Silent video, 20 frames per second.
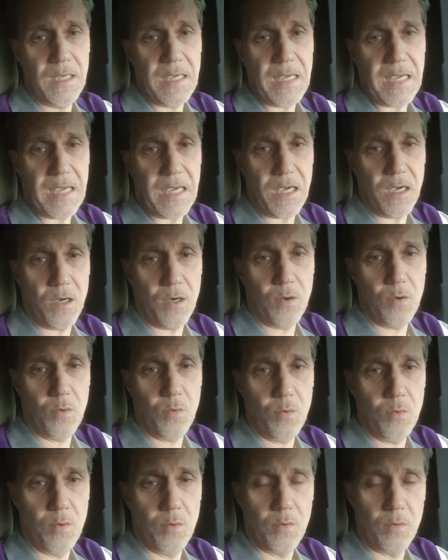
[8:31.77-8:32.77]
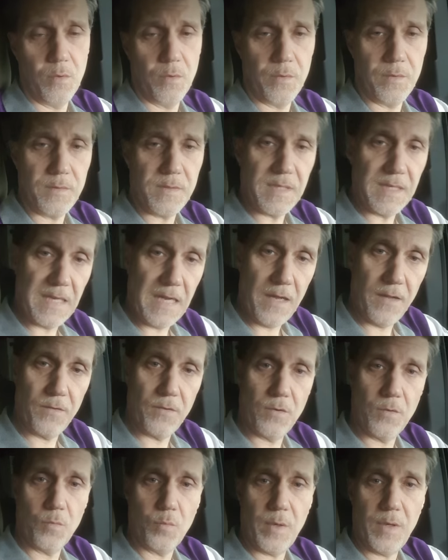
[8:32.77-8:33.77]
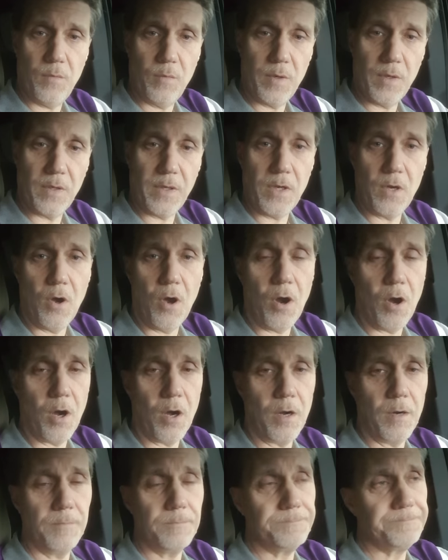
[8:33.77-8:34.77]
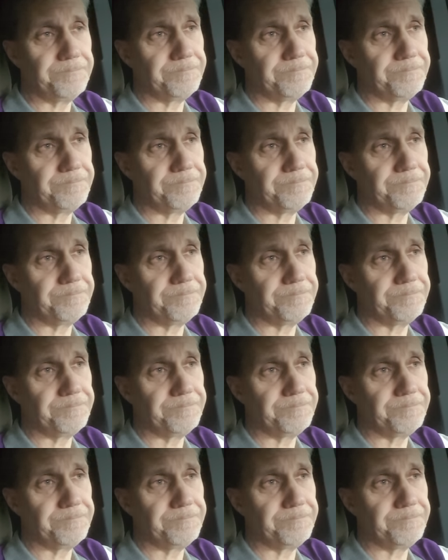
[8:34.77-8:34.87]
how together we really are.